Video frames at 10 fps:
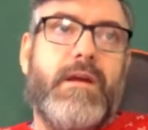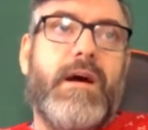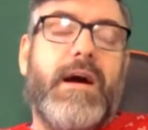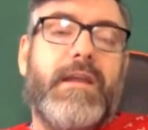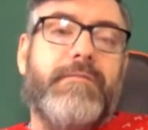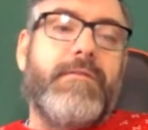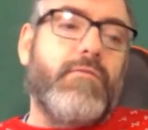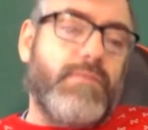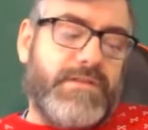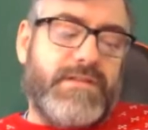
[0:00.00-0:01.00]
And if you
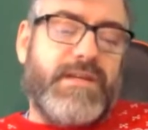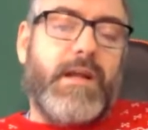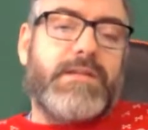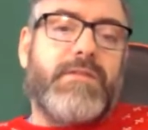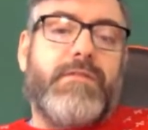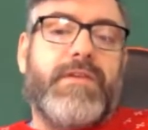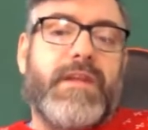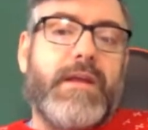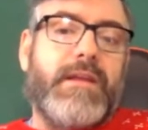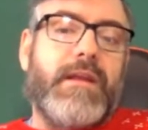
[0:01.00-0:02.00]
was to sell something for
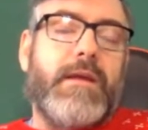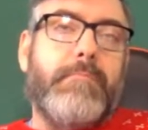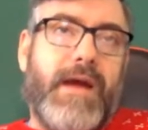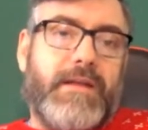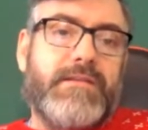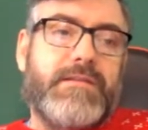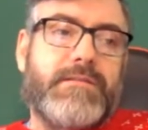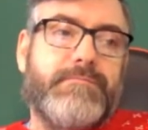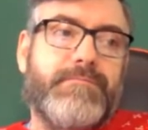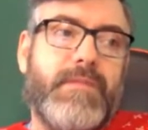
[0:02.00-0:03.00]
99 pence
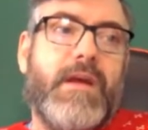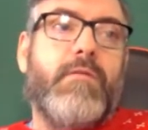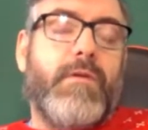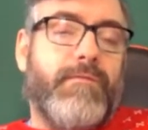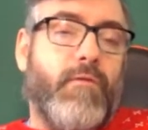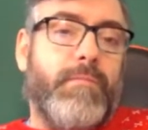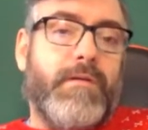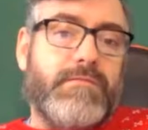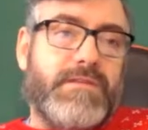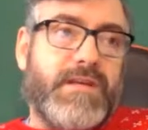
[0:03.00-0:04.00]
with
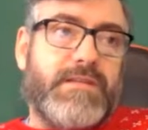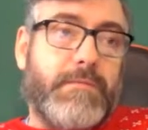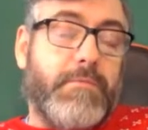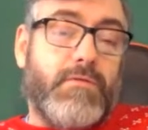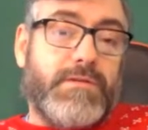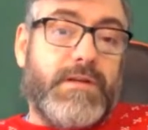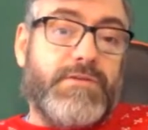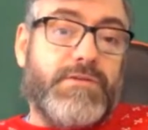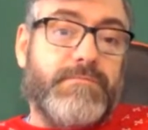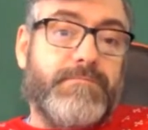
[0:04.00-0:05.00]
£4.60
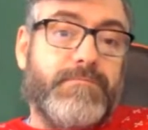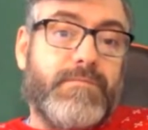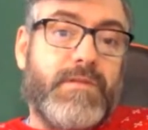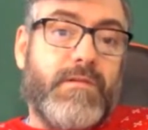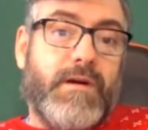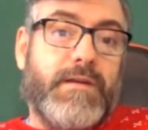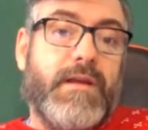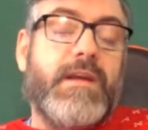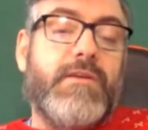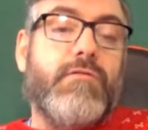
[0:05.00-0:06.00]
postage, right,
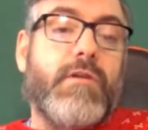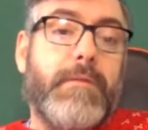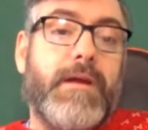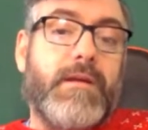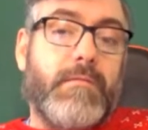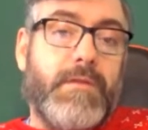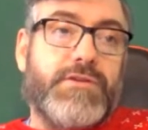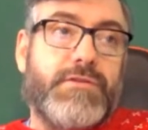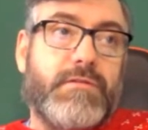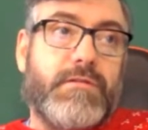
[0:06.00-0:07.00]
you got to pay
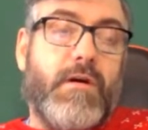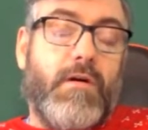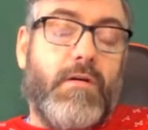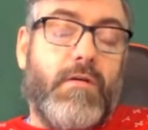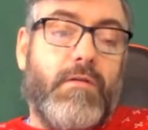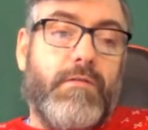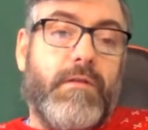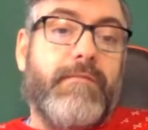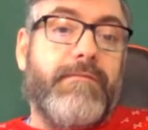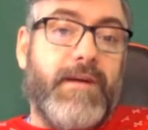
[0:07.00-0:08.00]
commission on
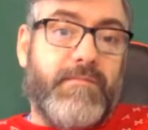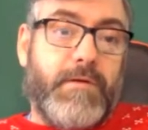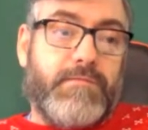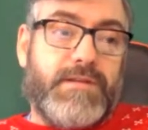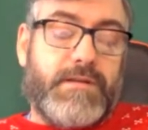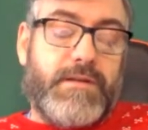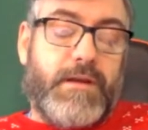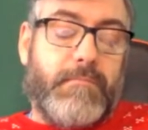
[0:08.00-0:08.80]
£5.60.